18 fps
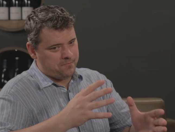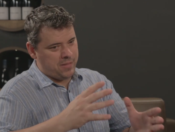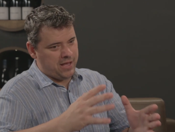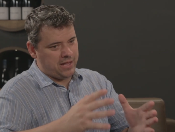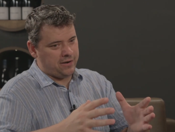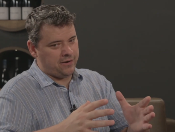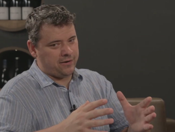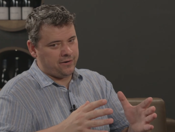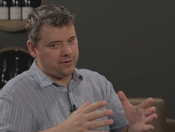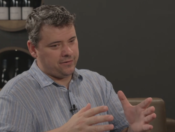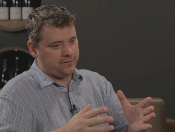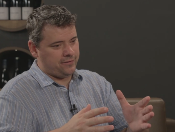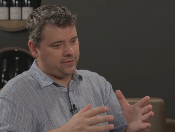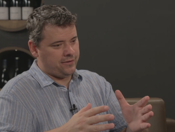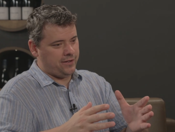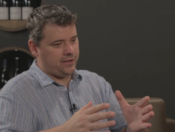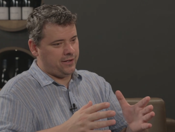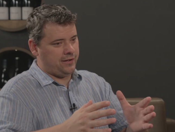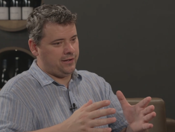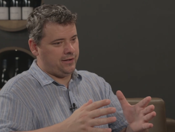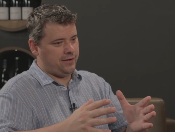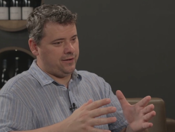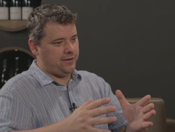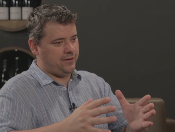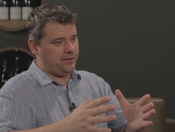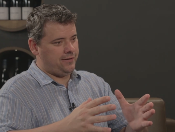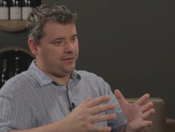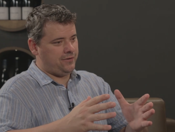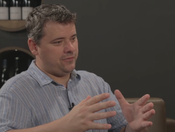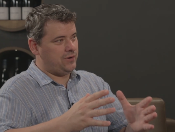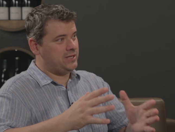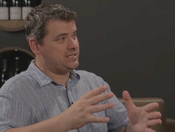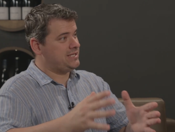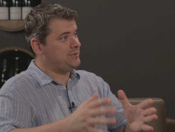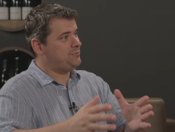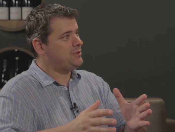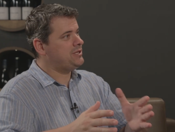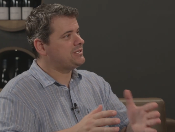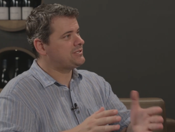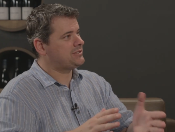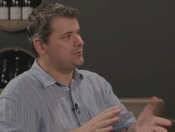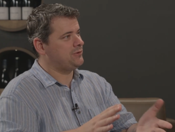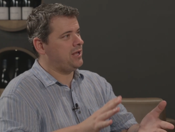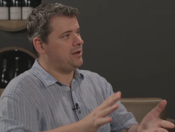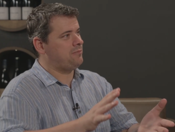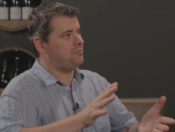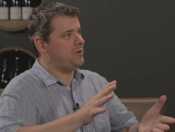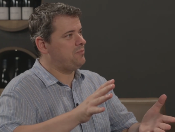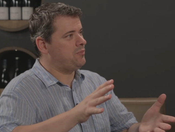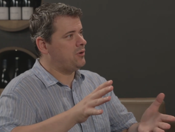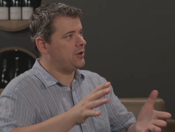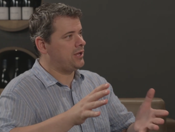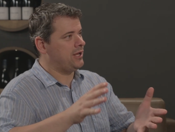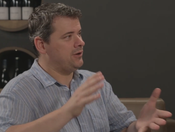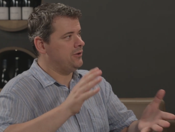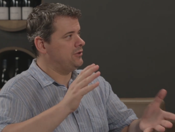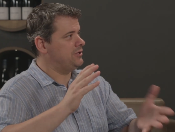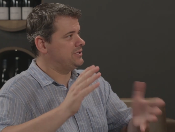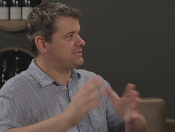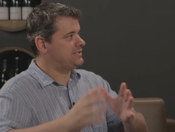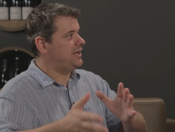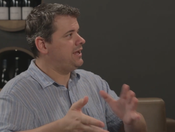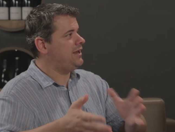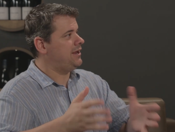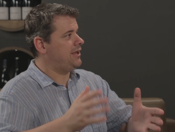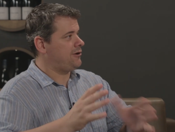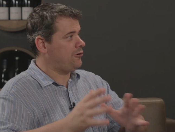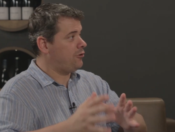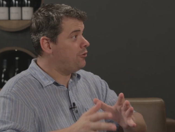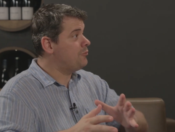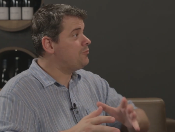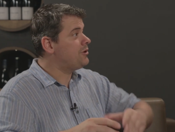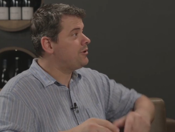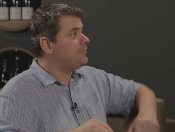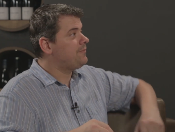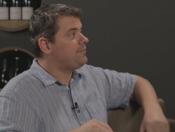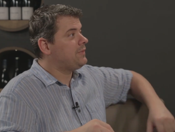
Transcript: better recipes so that people can understand at home,